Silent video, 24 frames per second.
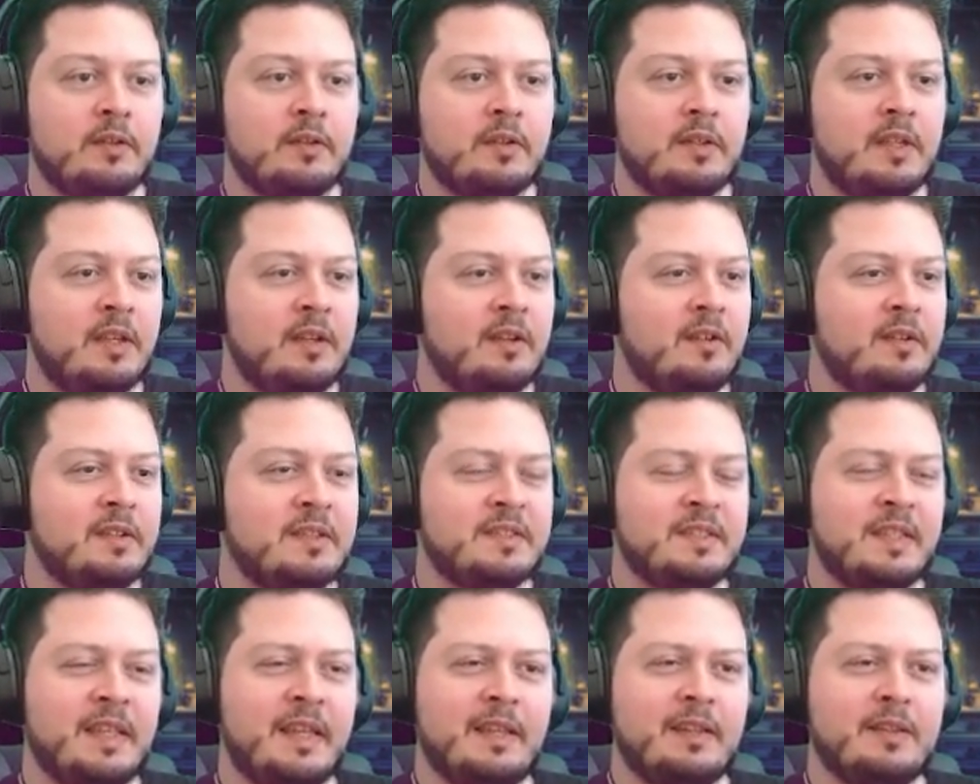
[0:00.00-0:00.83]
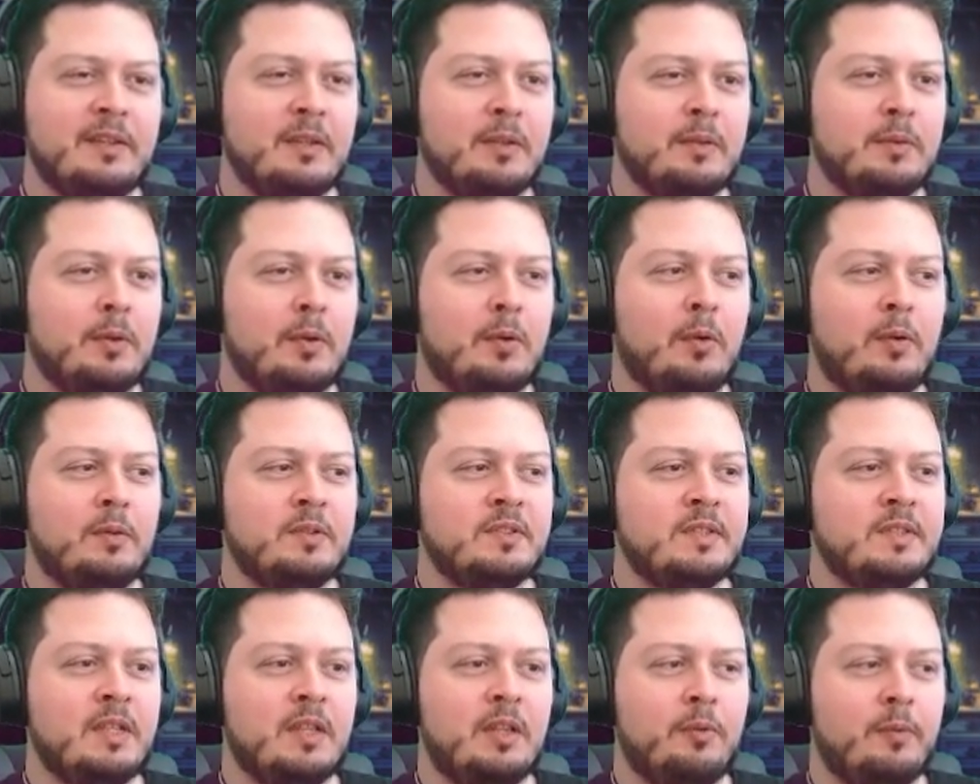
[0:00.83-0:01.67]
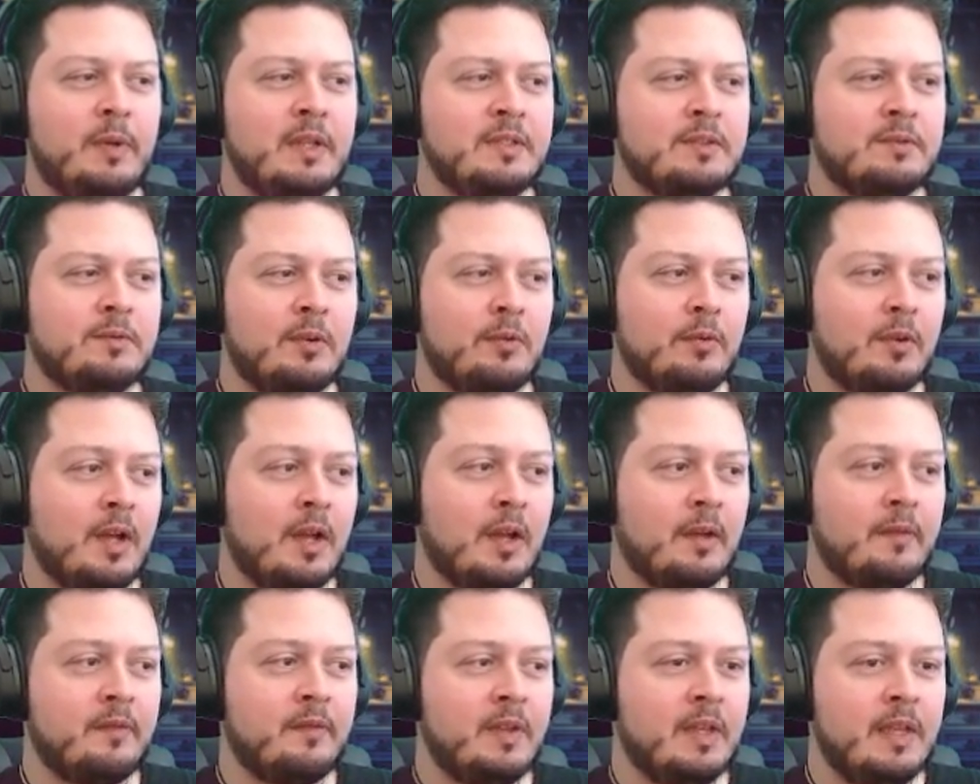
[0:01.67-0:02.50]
Here it's like the whole silhouette's thrown off.